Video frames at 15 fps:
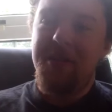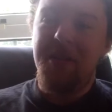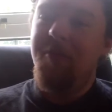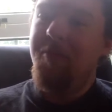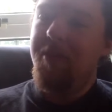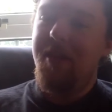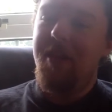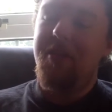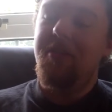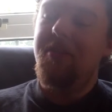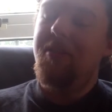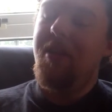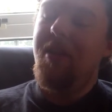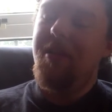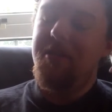deal with
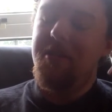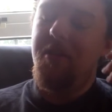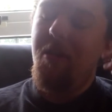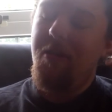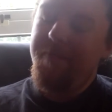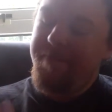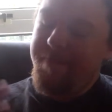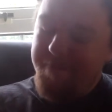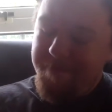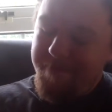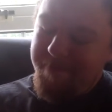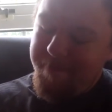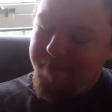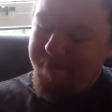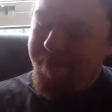this. So
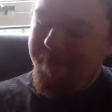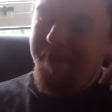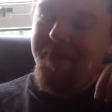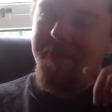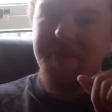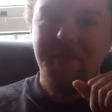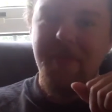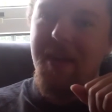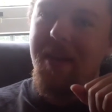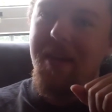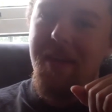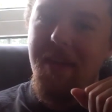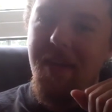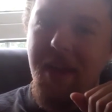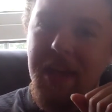
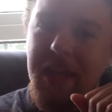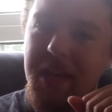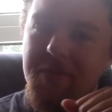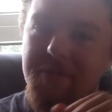there you